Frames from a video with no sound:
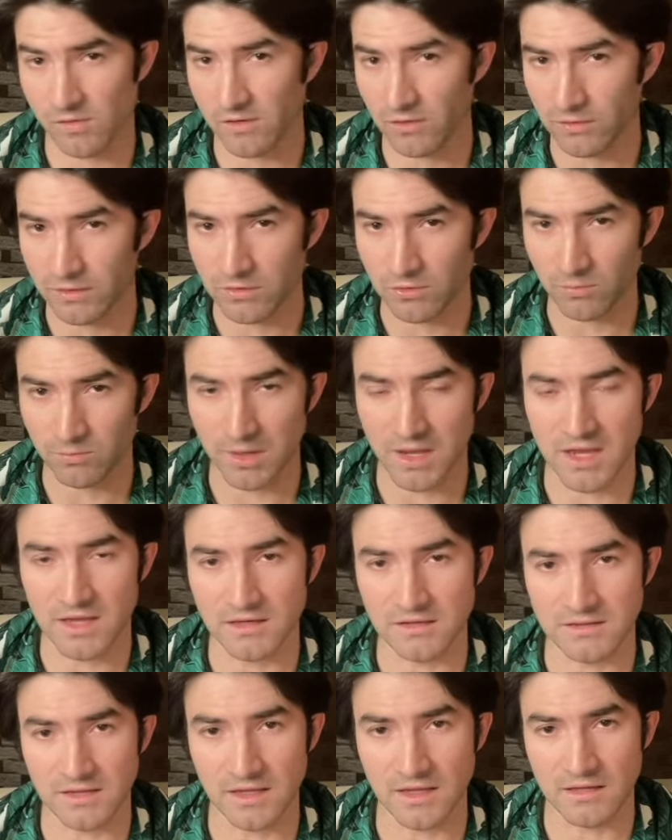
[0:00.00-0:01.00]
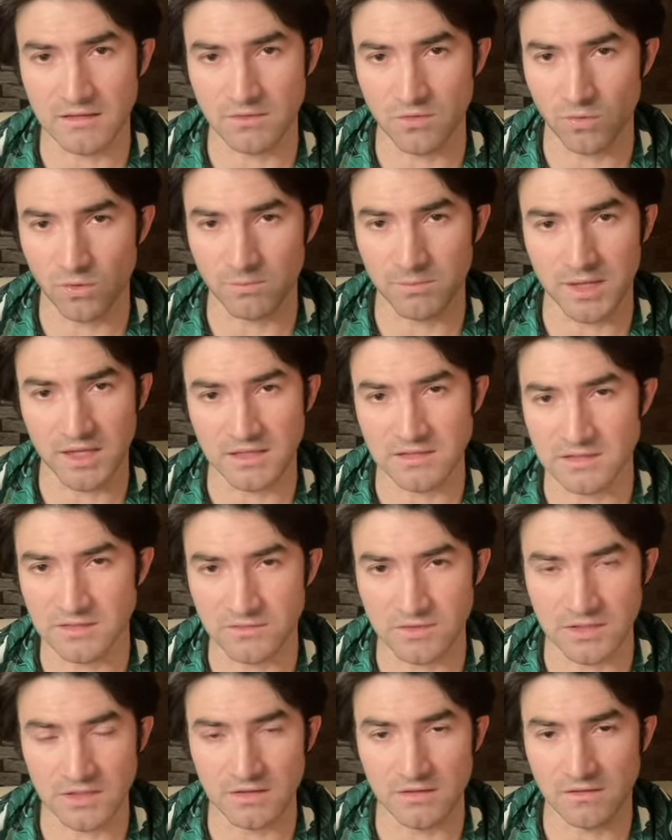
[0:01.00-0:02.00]
They're either paying debt or paying
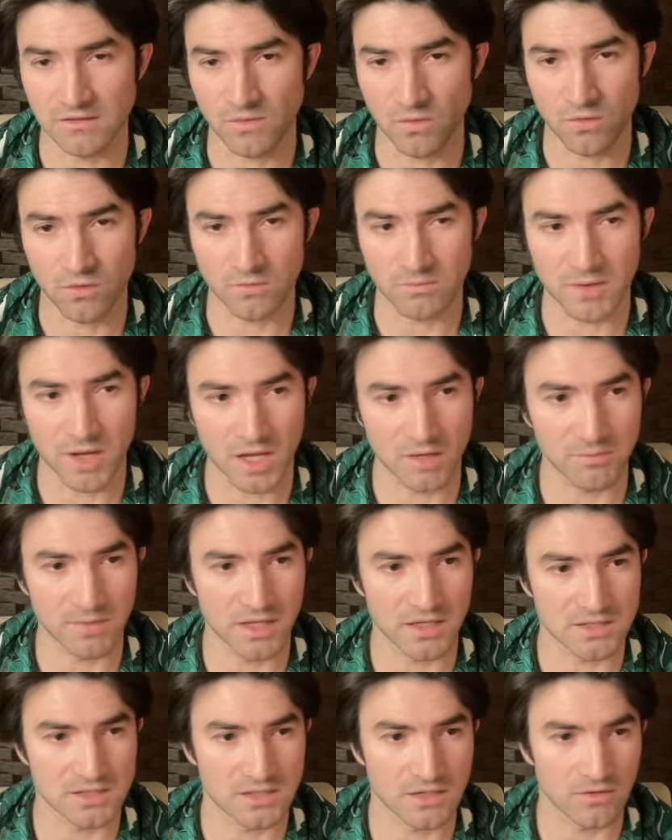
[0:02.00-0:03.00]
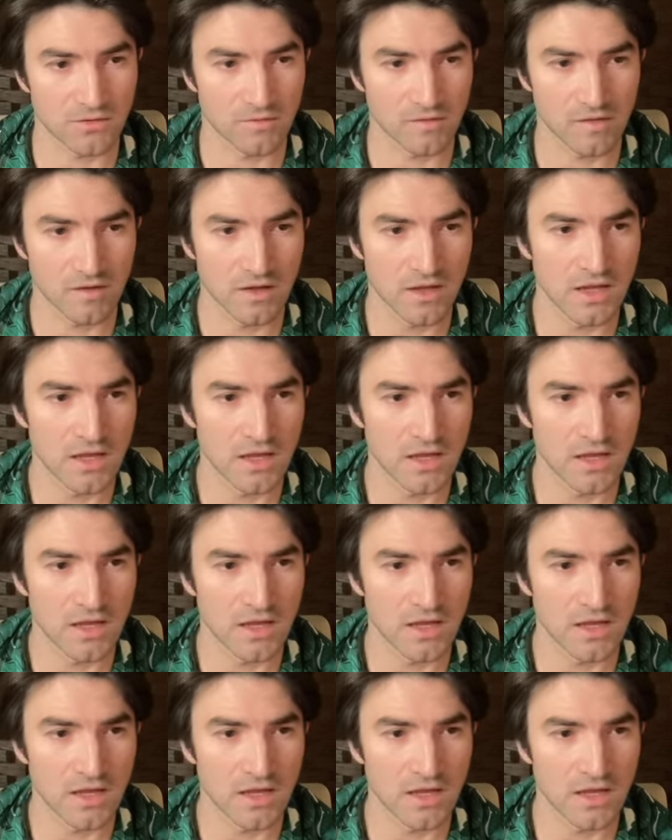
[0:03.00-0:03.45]
dividends or buying back shares.